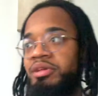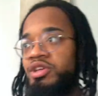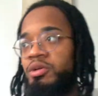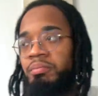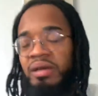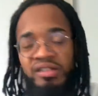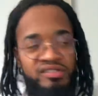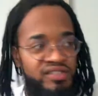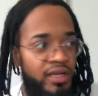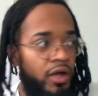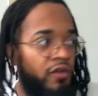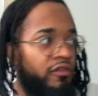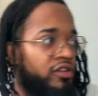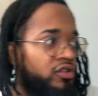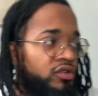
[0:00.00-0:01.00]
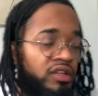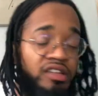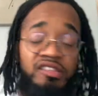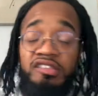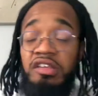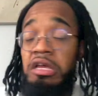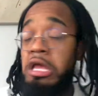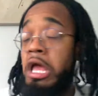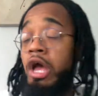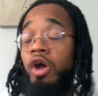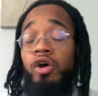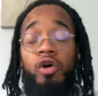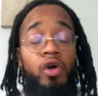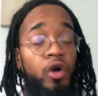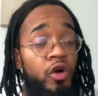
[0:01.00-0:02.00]
your best self and do this,
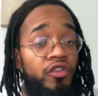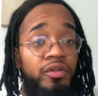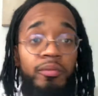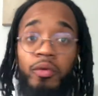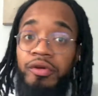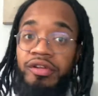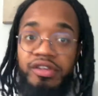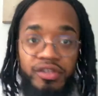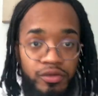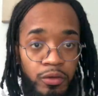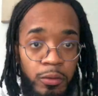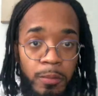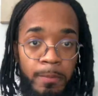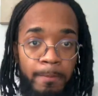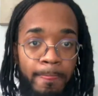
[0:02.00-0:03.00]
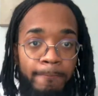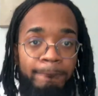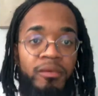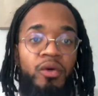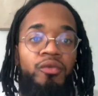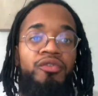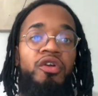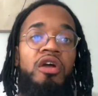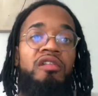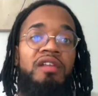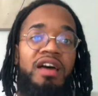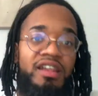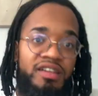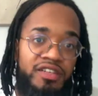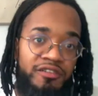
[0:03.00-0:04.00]
all the more to you. But there are a
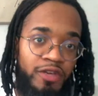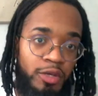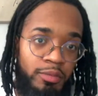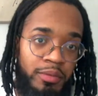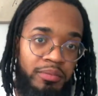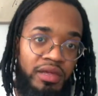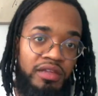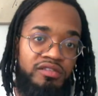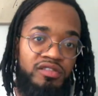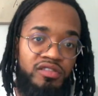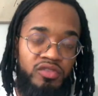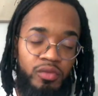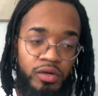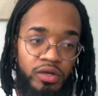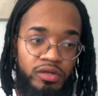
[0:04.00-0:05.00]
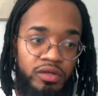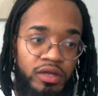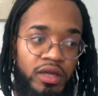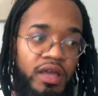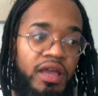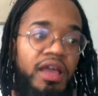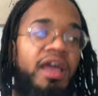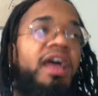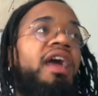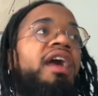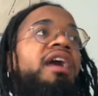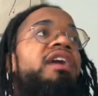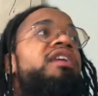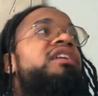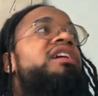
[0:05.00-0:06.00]
lot of different human beings in this world,
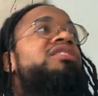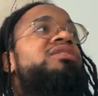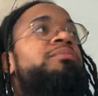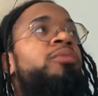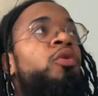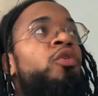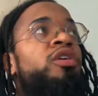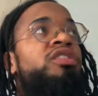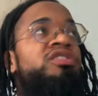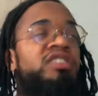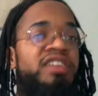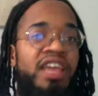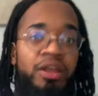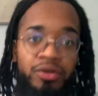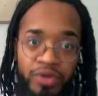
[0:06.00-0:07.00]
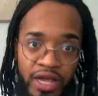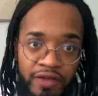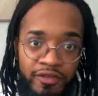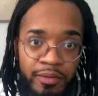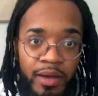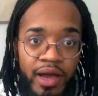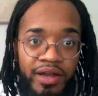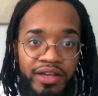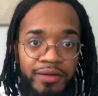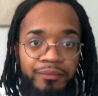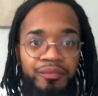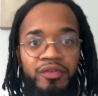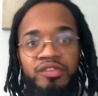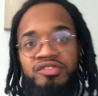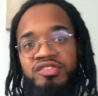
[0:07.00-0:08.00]
and it's important to cater to everybody.
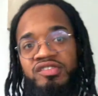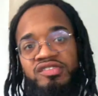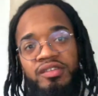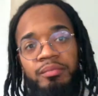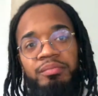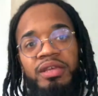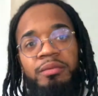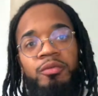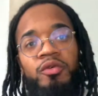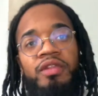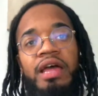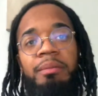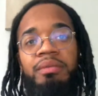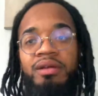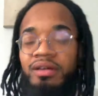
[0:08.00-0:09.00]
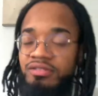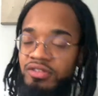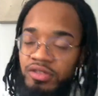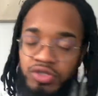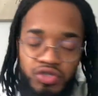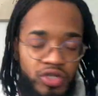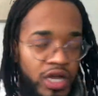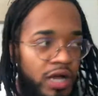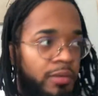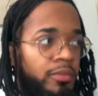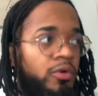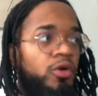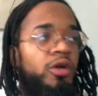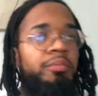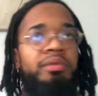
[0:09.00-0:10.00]
And there's just some people that, because of their trauma
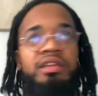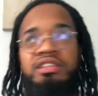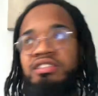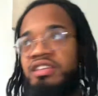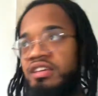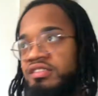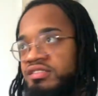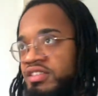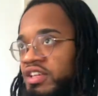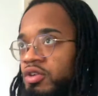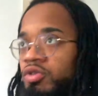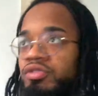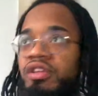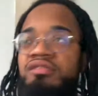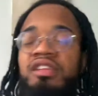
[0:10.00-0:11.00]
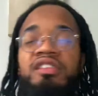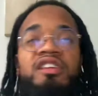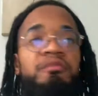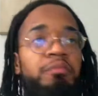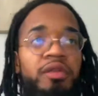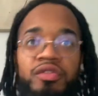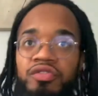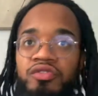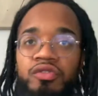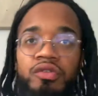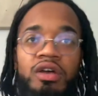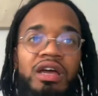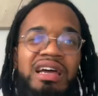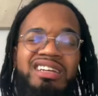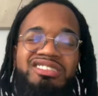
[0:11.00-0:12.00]
or PTSD or things that they've been through,
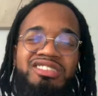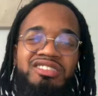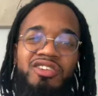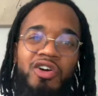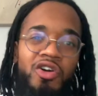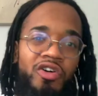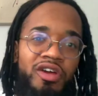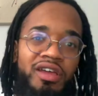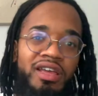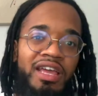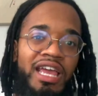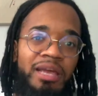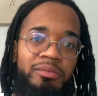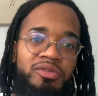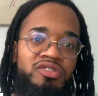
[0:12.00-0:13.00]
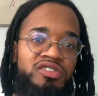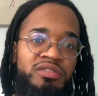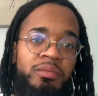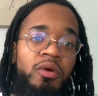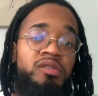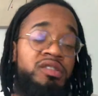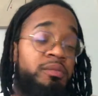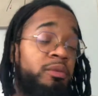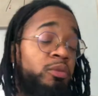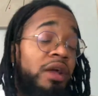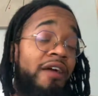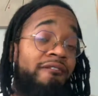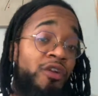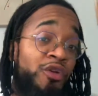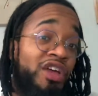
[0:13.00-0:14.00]
just aren't able to smoke. Some people
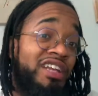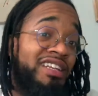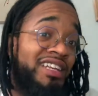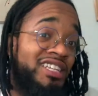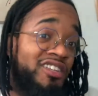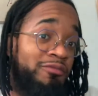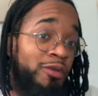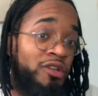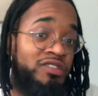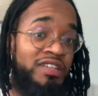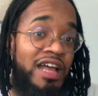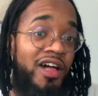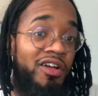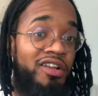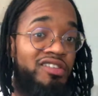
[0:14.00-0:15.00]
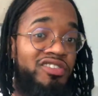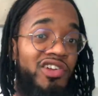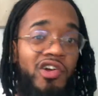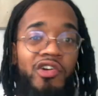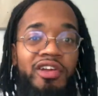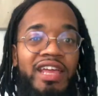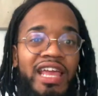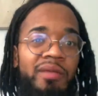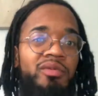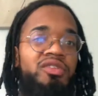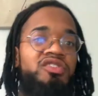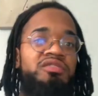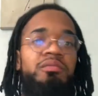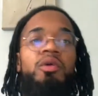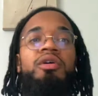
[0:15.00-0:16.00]
have very addictive personalities and aren't able to
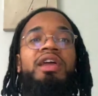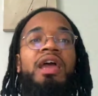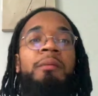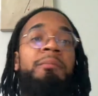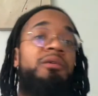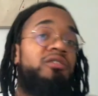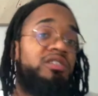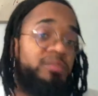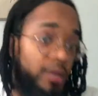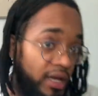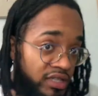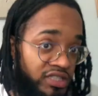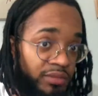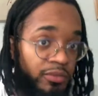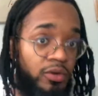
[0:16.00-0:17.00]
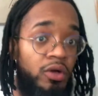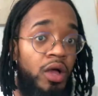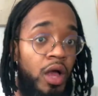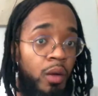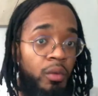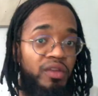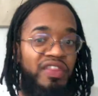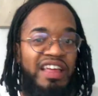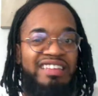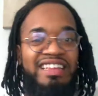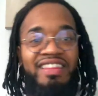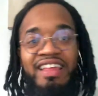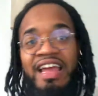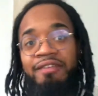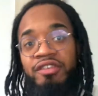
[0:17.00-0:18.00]
smoke and be responsible with things
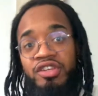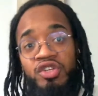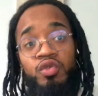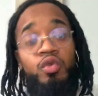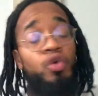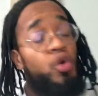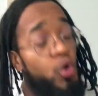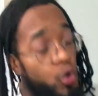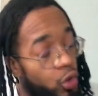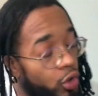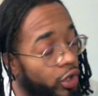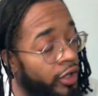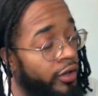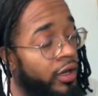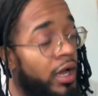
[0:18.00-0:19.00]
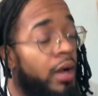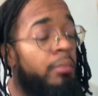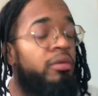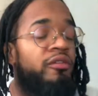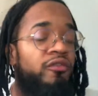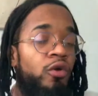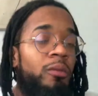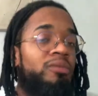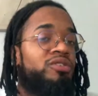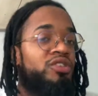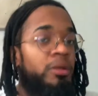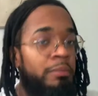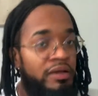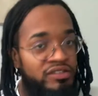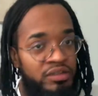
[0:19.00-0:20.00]
that they have to do or perform to
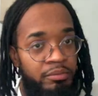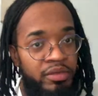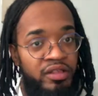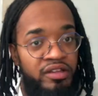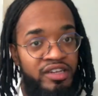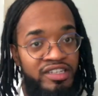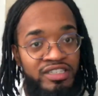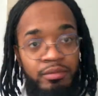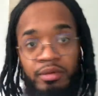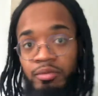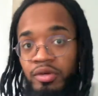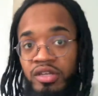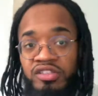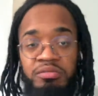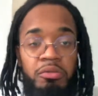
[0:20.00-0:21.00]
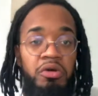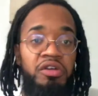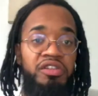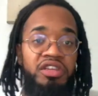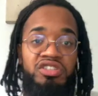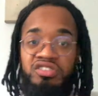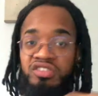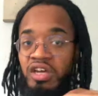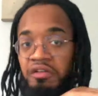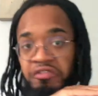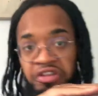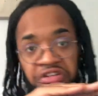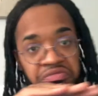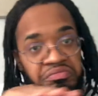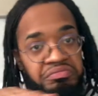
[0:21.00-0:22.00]
their best ability. Some people can smoke and they just
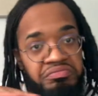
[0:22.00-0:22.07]
hover,